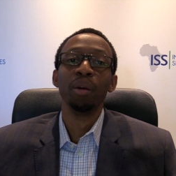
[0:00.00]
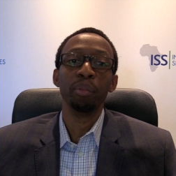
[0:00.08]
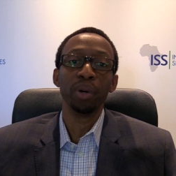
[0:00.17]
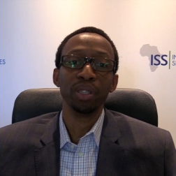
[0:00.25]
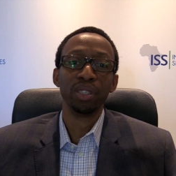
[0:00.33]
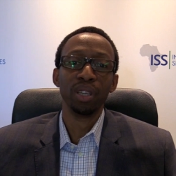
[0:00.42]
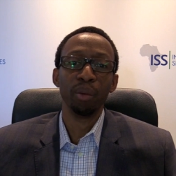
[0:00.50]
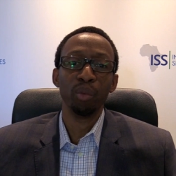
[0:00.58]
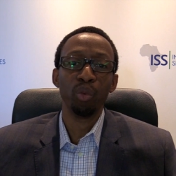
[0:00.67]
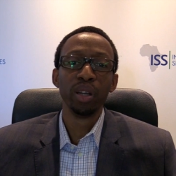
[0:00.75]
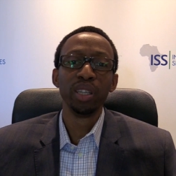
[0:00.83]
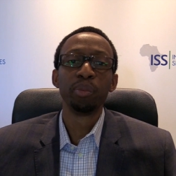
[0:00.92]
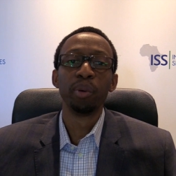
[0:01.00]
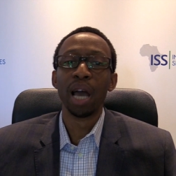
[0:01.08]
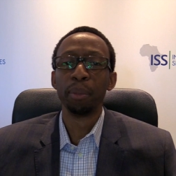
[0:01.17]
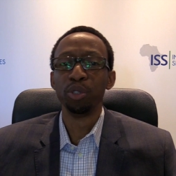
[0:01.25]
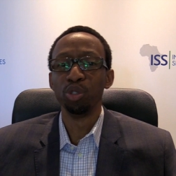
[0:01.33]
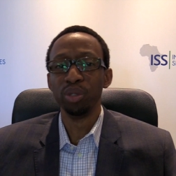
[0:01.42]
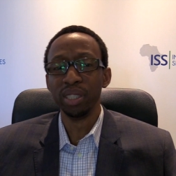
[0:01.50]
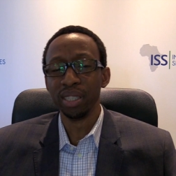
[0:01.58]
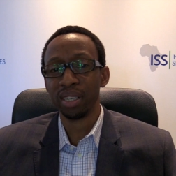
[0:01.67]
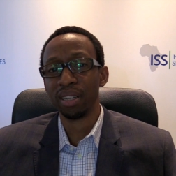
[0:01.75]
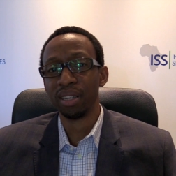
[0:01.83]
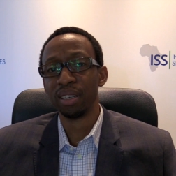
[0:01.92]
But um, what is perhaps
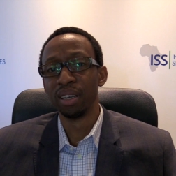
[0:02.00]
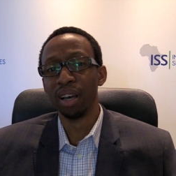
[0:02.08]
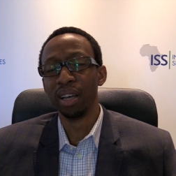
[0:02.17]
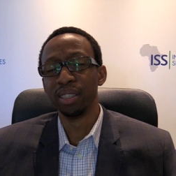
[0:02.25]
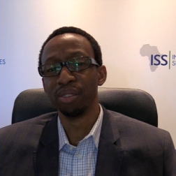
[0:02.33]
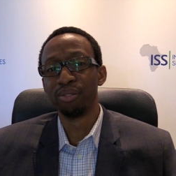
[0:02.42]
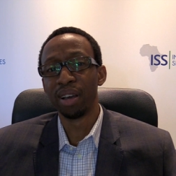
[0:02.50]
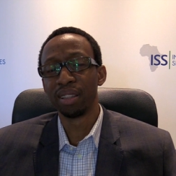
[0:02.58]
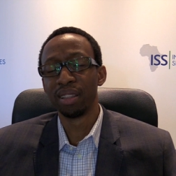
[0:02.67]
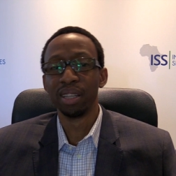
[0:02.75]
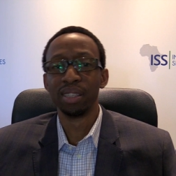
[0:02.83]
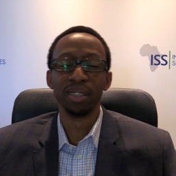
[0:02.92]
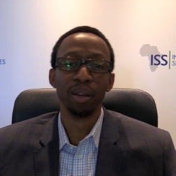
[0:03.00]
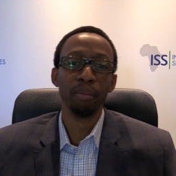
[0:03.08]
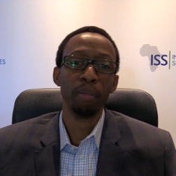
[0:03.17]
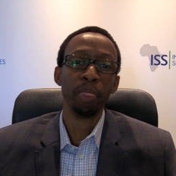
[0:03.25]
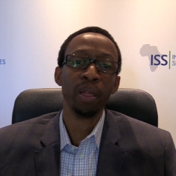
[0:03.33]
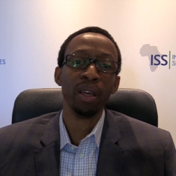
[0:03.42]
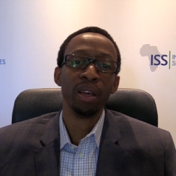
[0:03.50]
unique uh, is the fact that um,